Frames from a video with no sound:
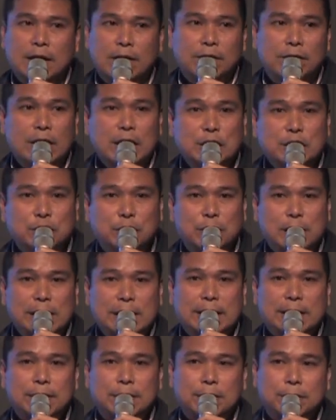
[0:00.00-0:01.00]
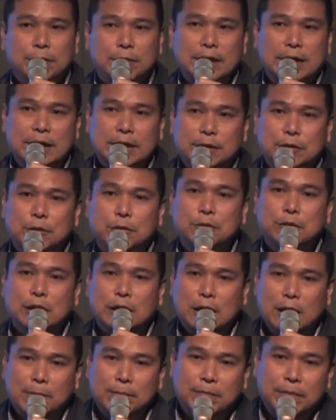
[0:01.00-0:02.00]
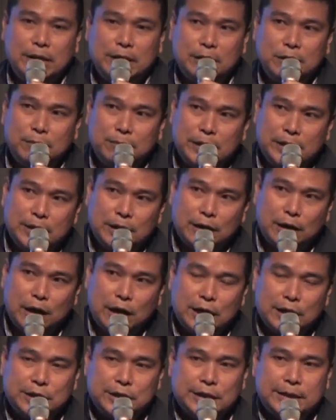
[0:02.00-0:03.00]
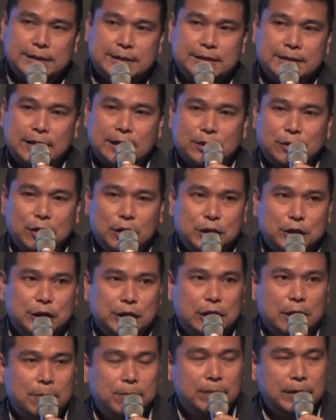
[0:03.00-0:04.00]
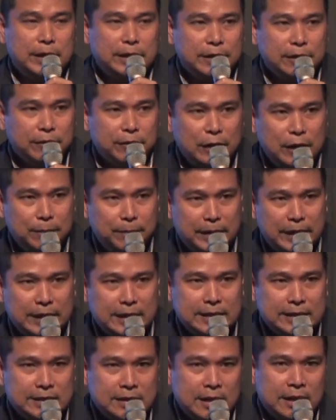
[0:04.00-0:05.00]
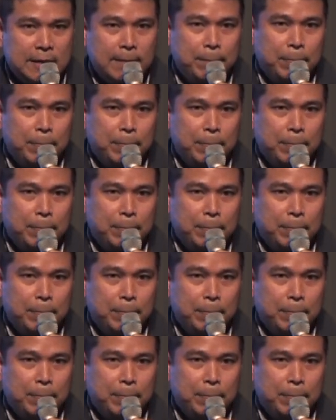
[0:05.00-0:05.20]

Eventually, we grew the company to be the largest technology company in the Philippines.